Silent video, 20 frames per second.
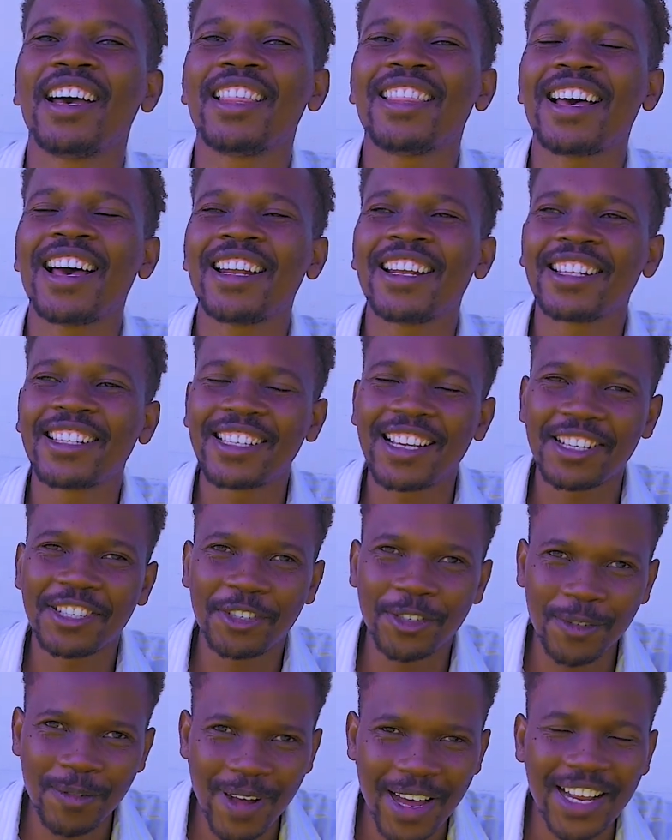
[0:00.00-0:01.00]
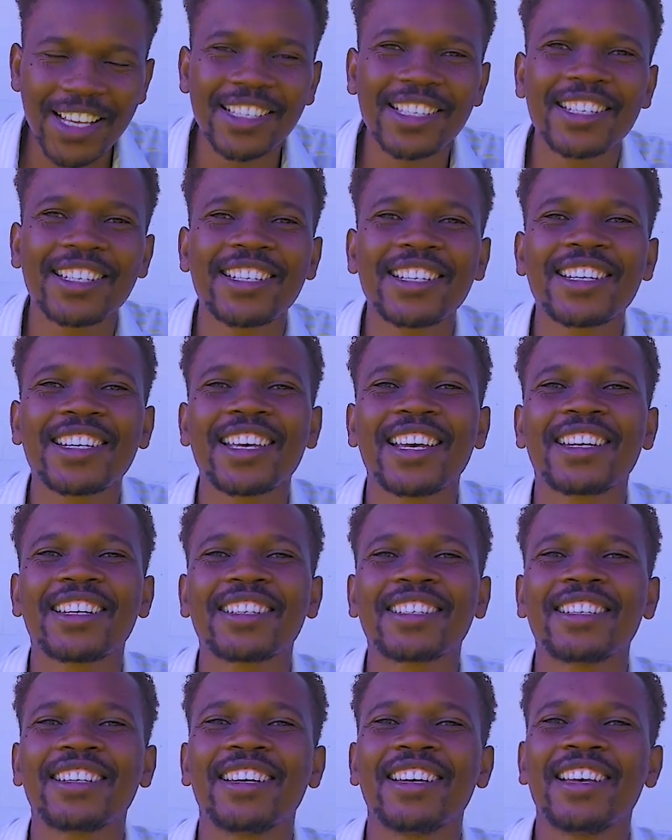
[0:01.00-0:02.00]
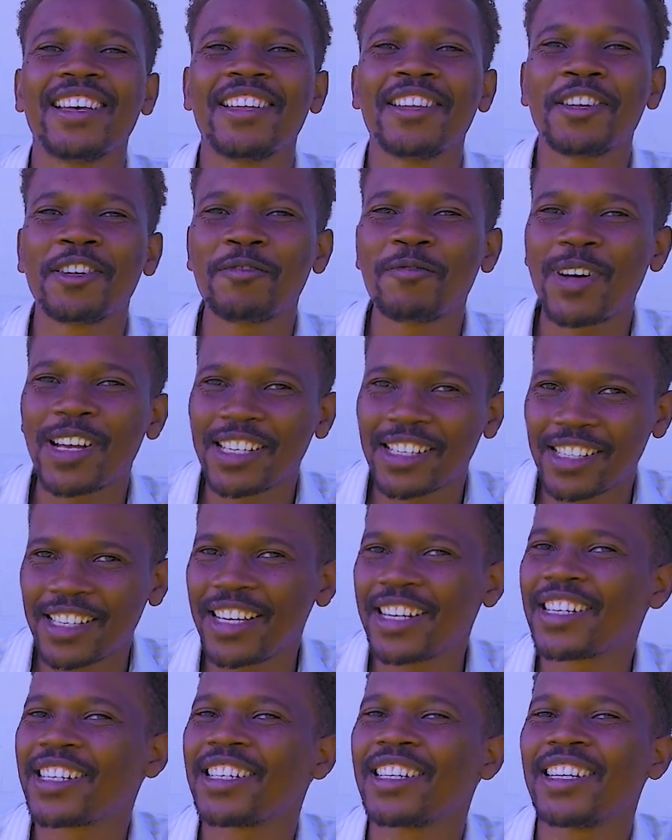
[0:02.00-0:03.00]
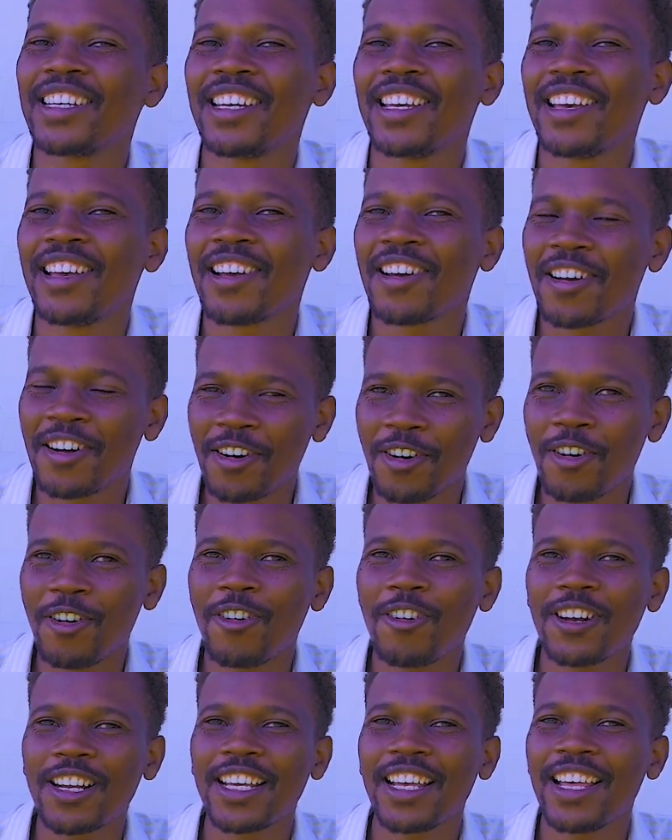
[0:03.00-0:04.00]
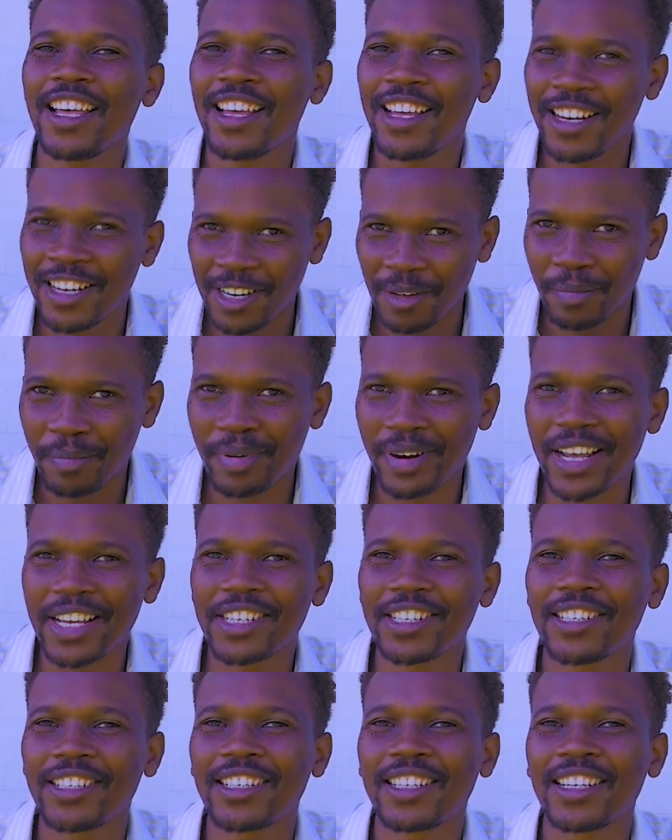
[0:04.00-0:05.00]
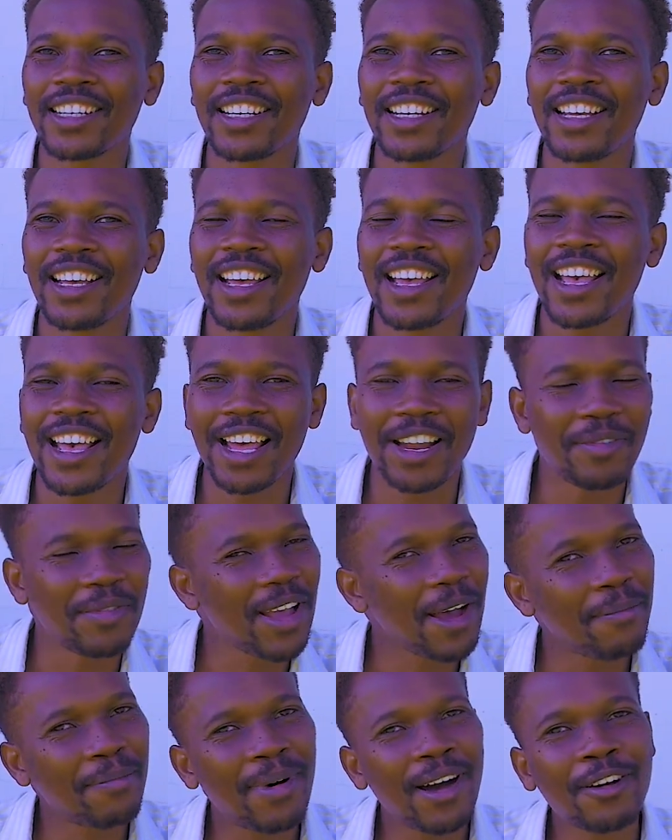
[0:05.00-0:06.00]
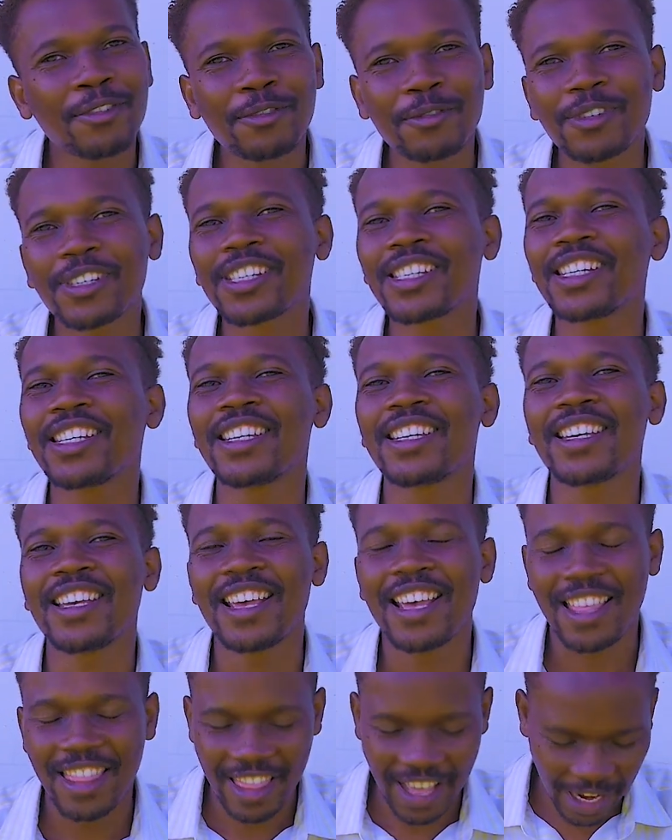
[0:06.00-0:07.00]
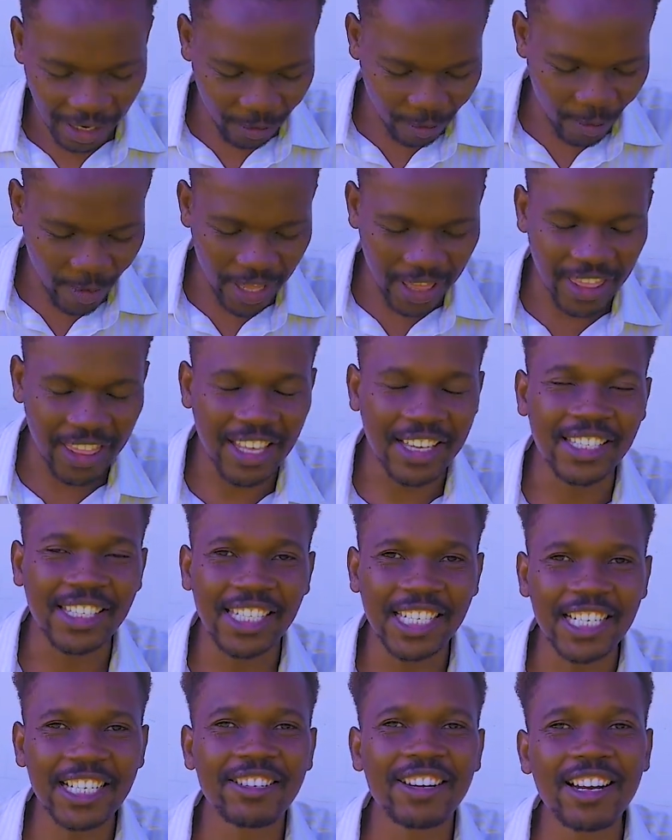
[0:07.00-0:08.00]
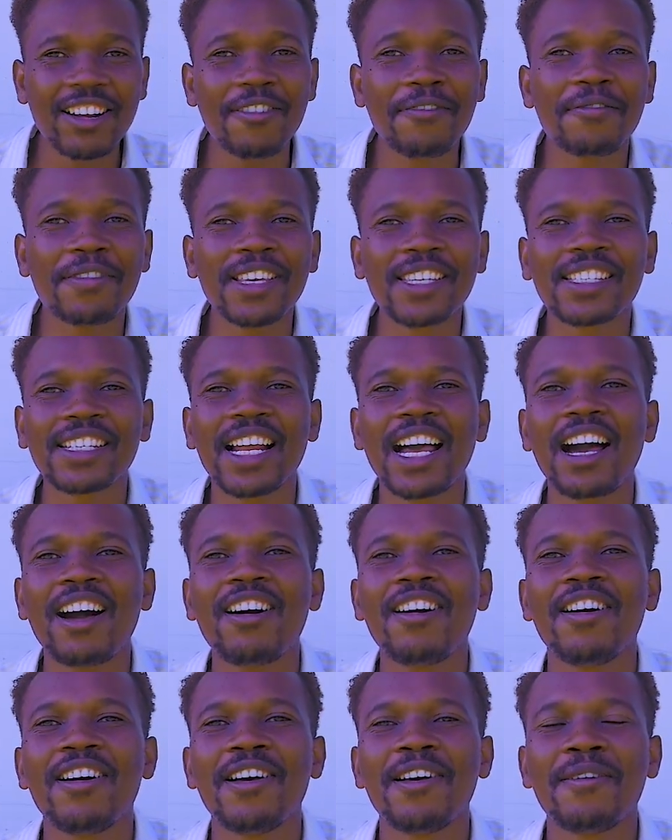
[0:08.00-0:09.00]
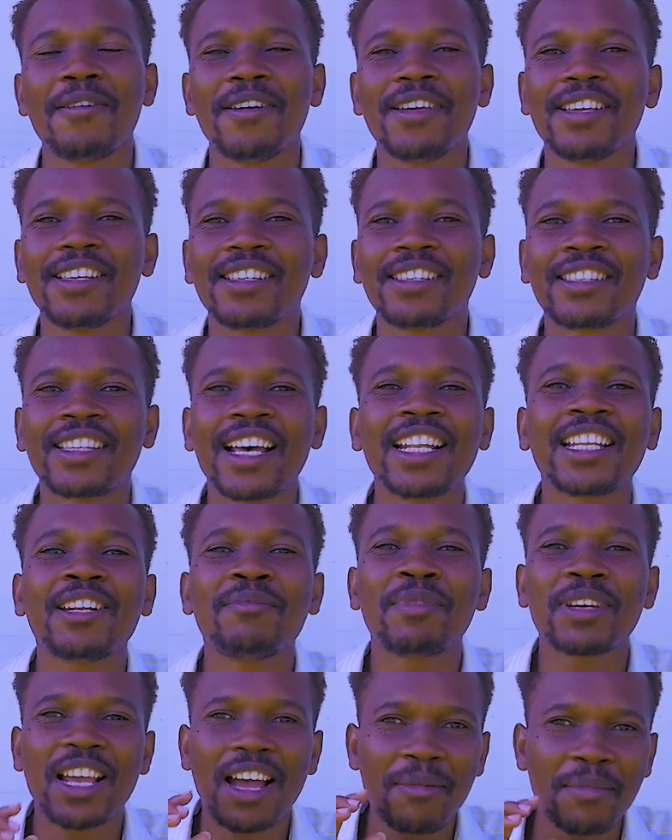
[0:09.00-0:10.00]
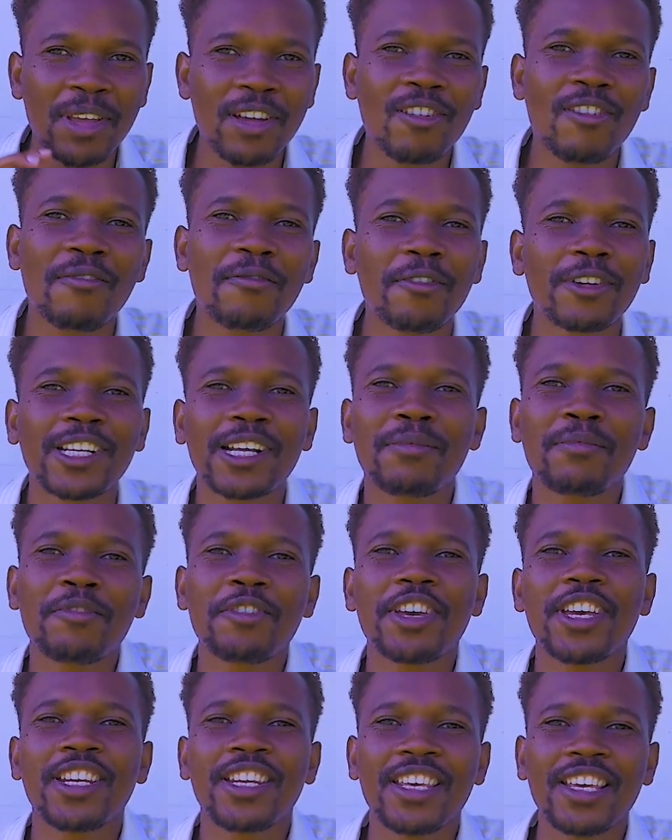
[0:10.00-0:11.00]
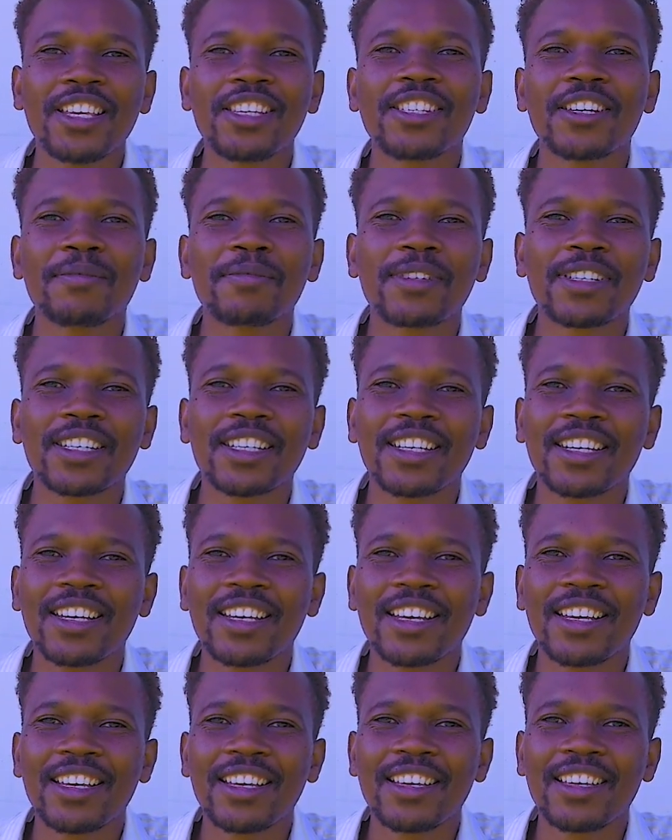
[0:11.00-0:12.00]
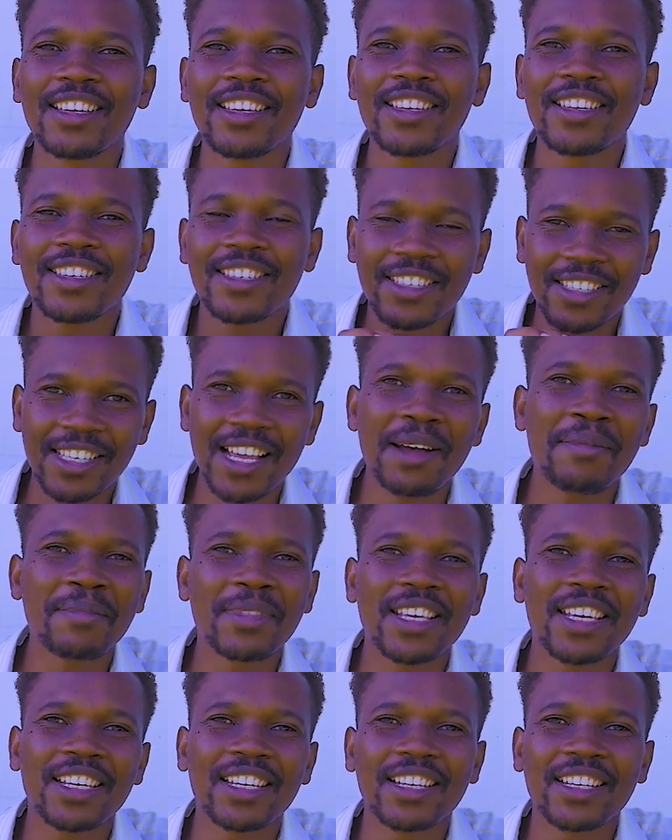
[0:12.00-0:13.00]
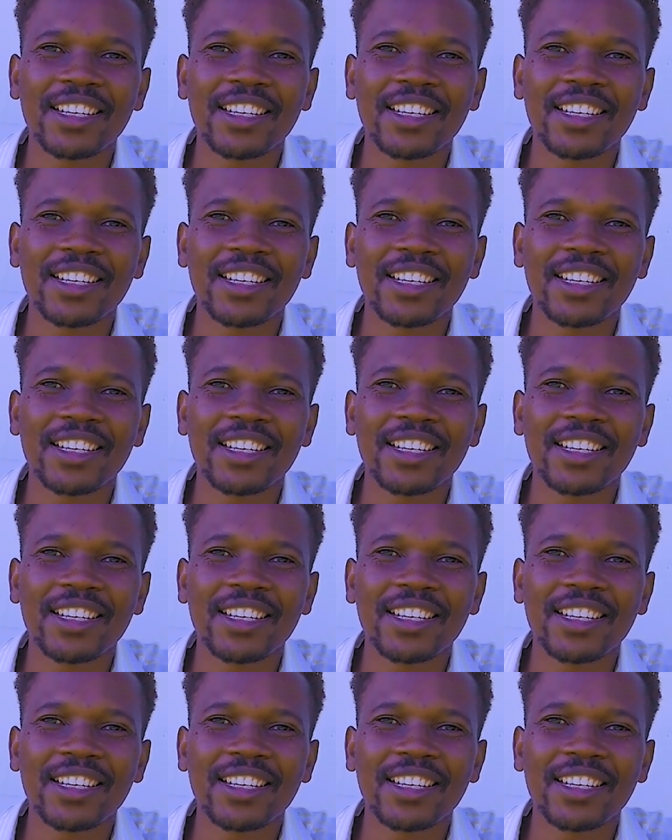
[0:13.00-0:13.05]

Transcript: and it's the surest ticket to a city called depression. And we are about to see that when the children of Israel started becoming comfortable in Egypt, something